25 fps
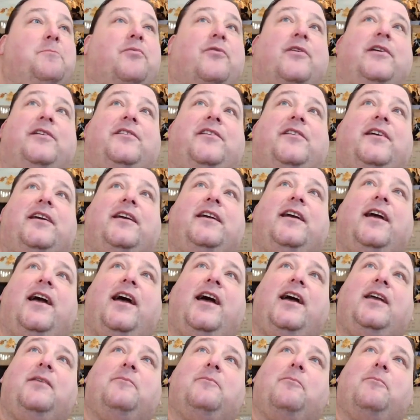printing
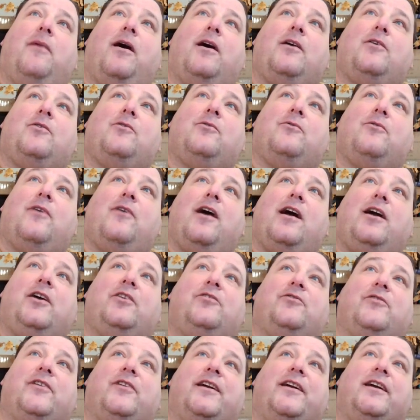and model
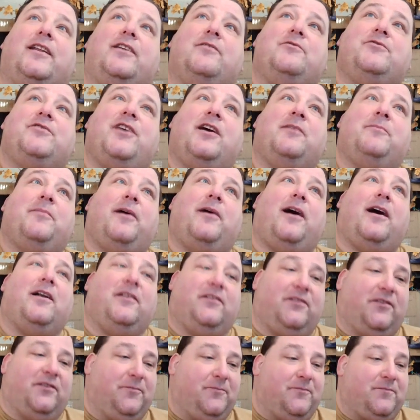rocketry. Hello, John
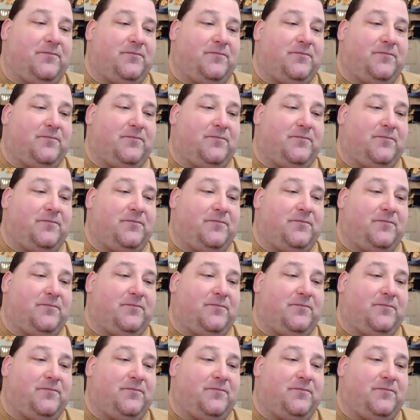Potts.